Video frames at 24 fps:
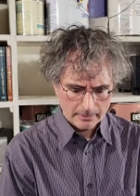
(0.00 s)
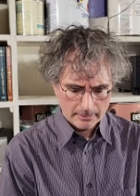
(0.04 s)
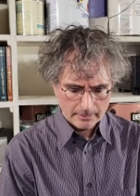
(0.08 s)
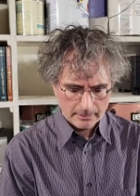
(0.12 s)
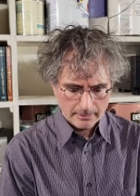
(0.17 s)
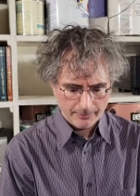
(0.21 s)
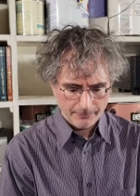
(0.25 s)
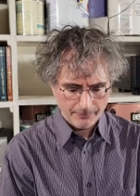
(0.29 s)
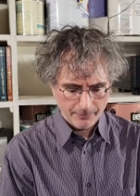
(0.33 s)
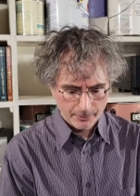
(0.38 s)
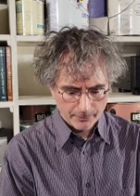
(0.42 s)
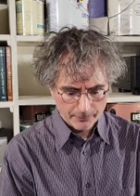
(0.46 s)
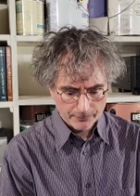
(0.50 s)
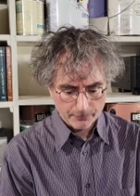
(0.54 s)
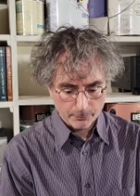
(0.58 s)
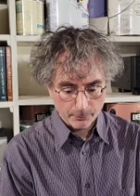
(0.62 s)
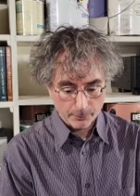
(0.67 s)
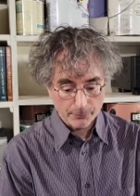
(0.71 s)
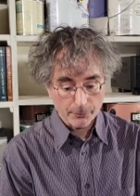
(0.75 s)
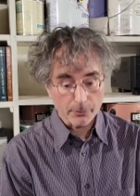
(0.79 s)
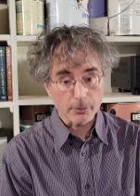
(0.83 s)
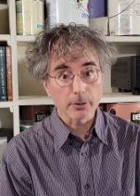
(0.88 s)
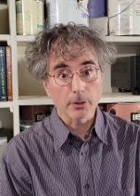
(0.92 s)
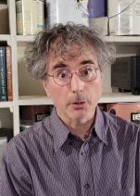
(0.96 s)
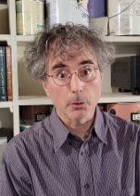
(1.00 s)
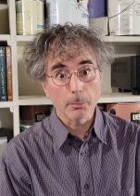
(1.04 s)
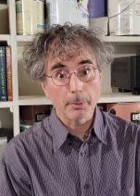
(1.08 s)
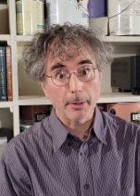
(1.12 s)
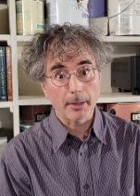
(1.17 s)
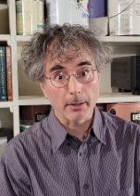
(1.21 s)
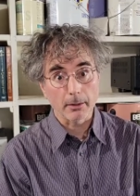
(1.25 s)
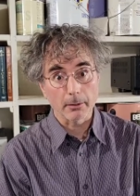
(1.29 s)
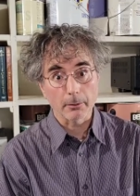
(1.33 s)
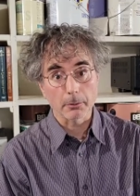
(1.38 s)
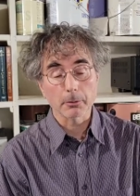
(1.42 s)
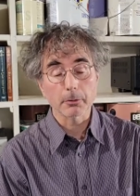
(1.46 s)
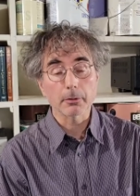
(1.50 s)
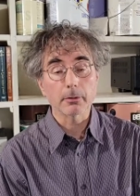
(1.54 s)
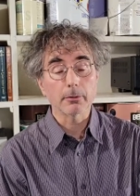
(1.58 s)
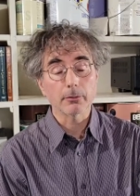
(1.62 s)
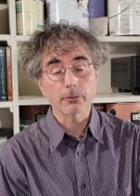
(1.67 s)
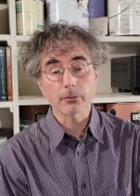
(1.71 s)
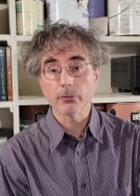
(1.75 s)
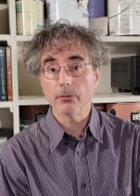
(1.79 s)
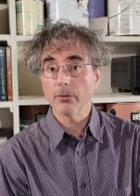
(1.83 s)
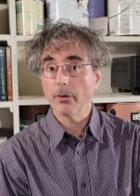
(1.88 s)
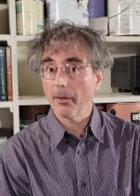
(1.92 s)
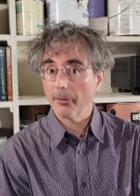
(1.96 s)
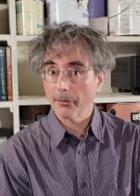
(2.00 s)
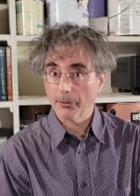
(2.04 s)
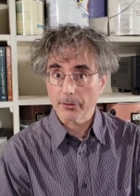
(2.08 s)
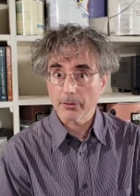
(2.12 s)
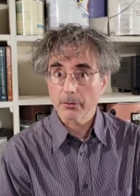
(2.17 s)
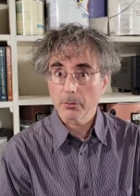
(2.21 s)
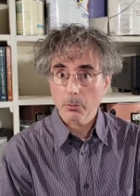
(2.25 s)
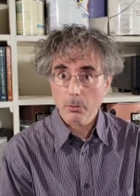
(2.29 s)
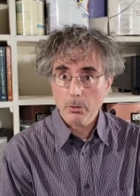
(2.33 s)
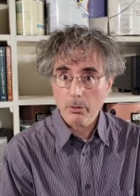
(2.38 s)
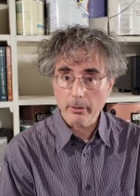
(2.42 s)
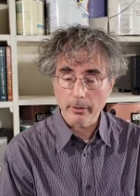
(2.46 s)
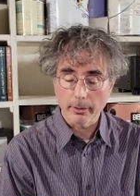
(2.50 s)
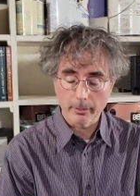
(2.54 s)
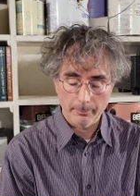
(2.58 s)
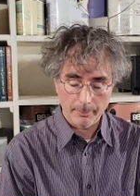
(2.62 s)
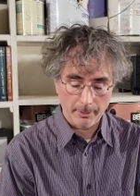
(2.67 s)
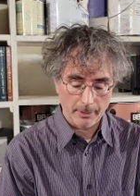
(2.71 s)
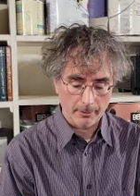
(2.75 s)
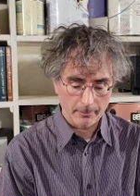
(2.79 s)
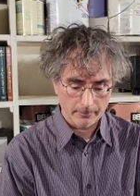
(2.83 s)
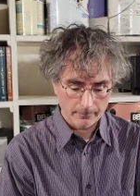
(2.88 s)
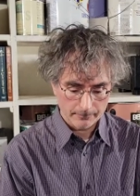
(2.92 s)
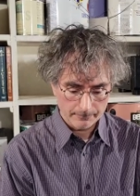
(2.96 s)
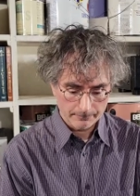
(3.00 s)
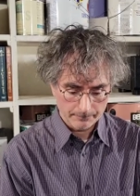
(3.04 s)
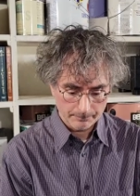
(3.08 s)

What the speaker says: and therefore the low power is nothing to worry about.